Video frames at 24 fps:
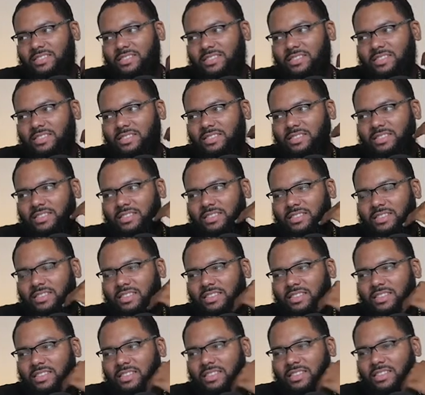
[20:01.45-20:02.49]

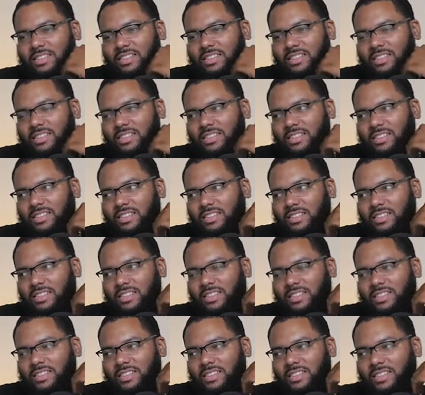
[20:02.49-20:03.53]

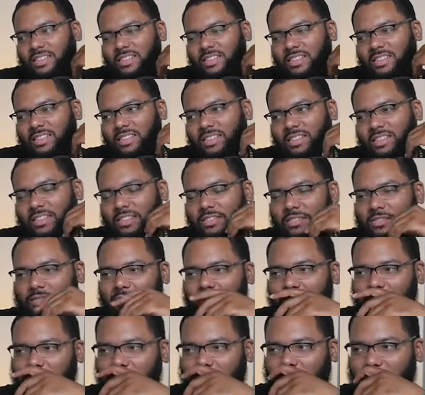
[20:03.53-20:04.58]

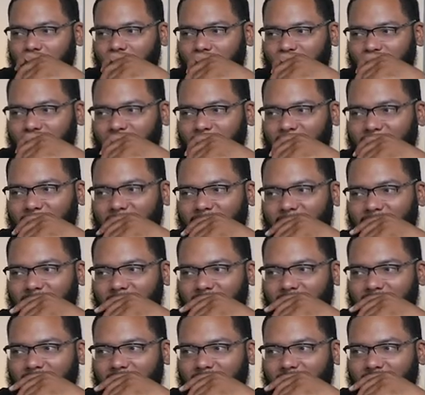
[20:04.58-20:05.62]

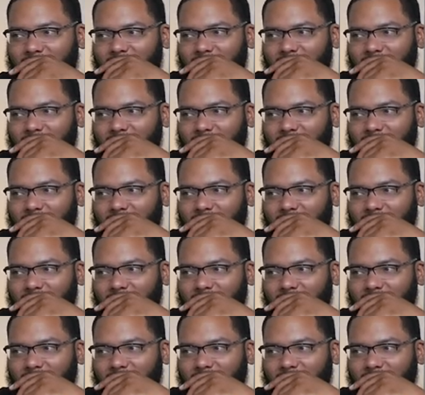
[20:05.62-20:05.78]
(not speaking)